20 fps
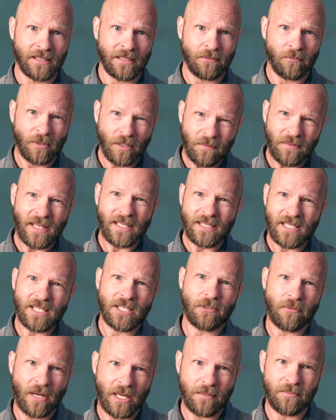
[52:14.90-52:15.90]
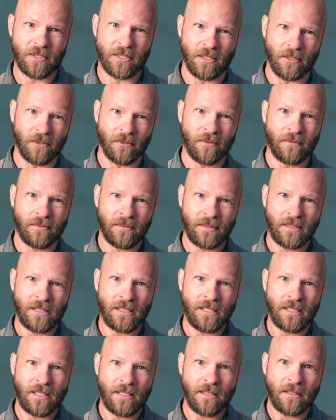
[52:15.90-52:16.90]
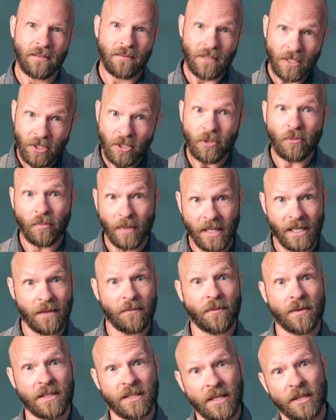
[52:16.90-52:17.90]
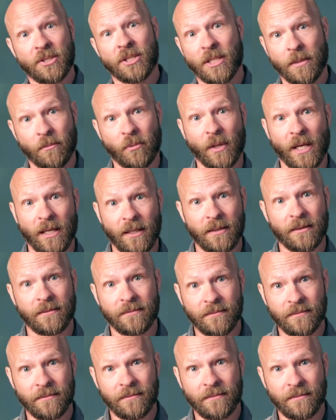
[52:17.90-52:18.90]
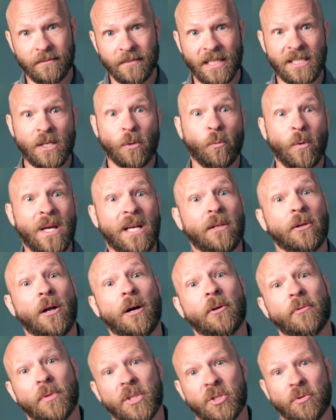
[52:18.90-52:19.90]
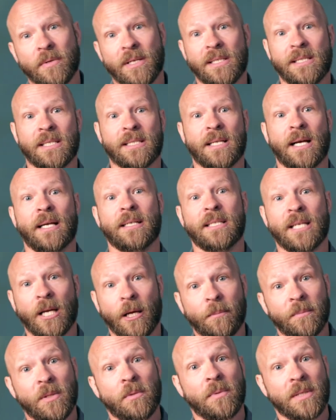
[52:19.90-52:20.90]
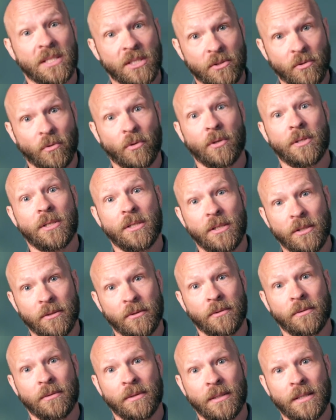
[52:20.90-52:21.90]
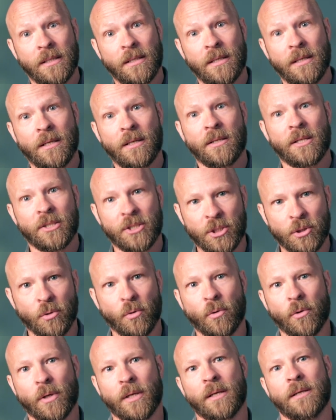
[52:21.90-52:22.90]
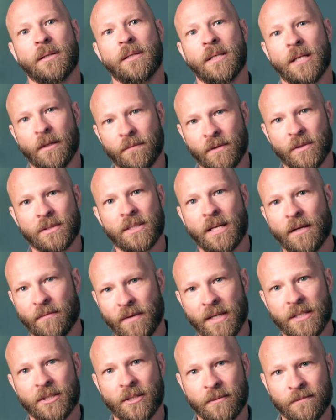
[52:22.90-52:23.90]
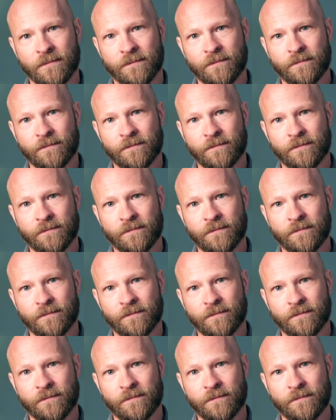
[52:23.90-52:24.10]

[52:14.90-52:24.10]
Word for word: Well, if that describes you, then you're ready for Sonship Week. It's a week long retreat designed to help you restore to you the joy of your salvation.